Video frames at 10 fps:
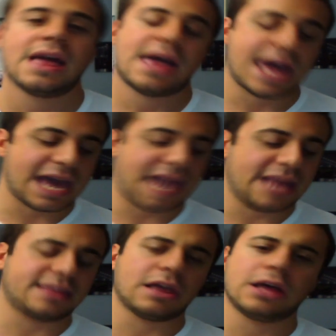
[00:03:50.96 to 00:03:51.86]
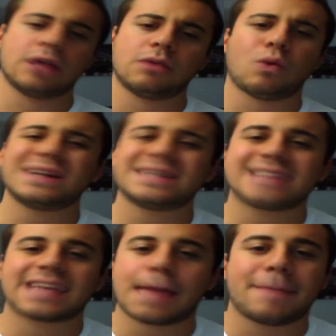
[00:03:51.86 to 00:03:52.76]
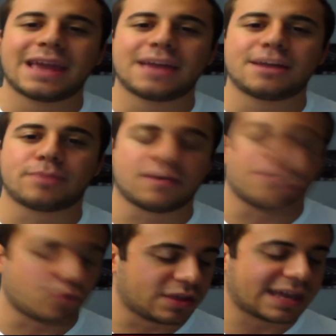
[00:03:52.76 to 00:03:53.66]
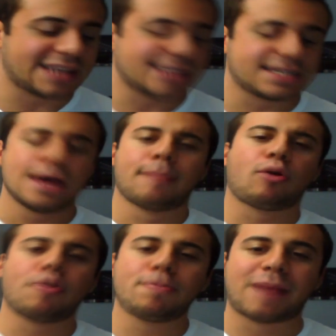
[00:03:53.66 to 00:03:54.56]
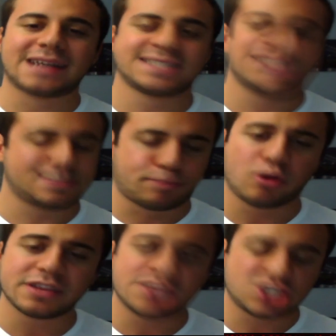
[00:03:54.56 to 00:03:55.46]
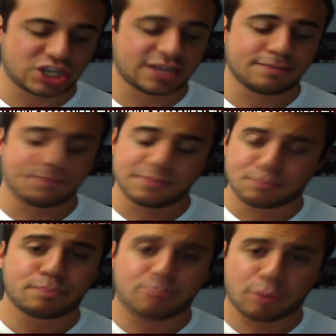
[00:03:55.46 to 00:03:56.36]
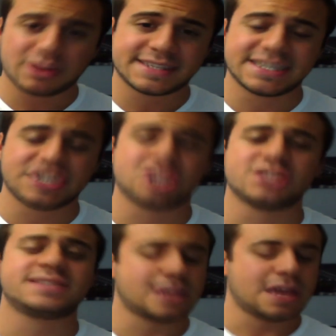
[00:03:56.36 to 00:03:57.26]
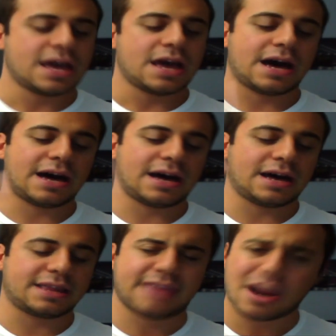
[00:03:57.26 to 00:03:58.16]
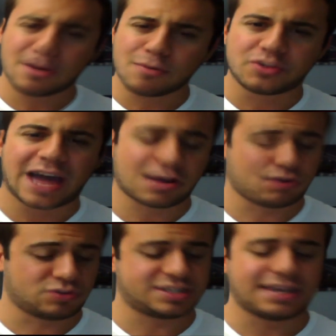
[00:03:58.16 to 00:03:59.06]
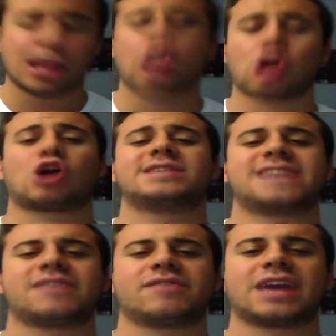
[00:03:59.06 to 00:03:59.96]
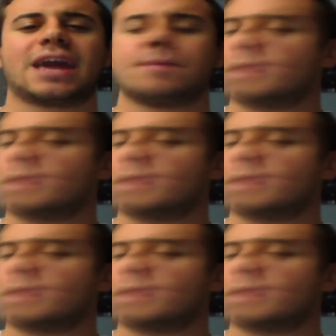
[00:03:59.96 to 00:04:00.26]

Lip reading: And what is the guy made up of, really, guys? Poor passes, poor decisions, terrible tackles, yellow cards every game.